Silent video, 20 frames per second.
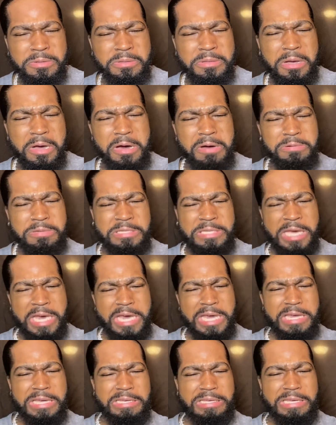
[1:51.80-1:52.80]

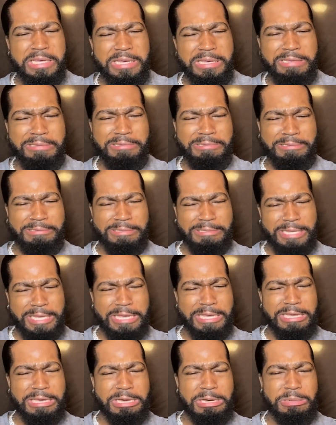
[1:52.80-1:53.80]
Okay, god
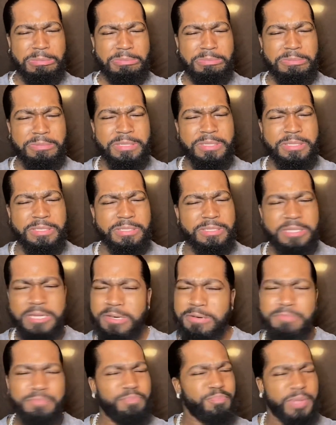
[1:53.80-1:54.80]
damn.
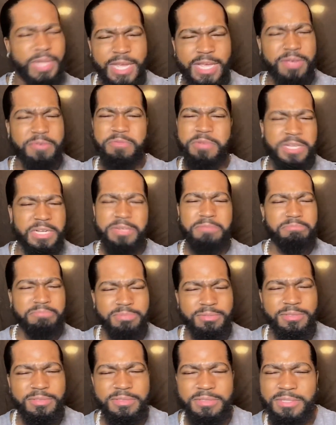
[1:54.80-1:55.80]
Don't play with him.
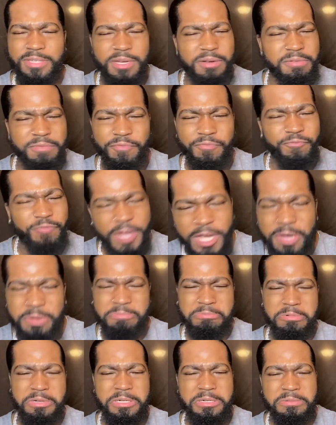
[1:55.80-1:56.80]
Don't fuck
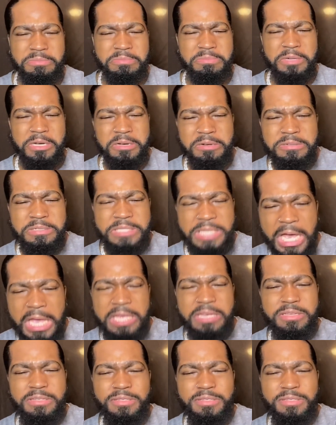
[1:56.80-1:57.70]
with him, okay?